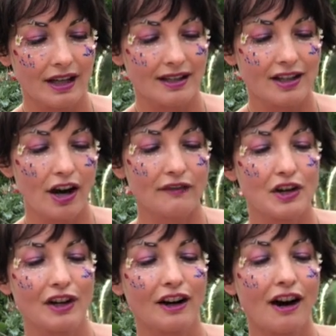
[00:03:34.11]
Sorry if
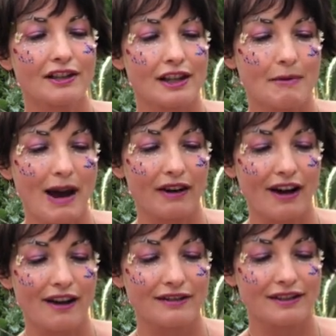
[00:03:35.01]
you hear cars in the
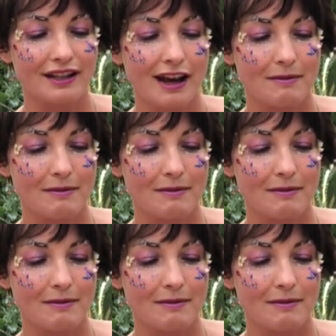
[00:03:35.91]
background.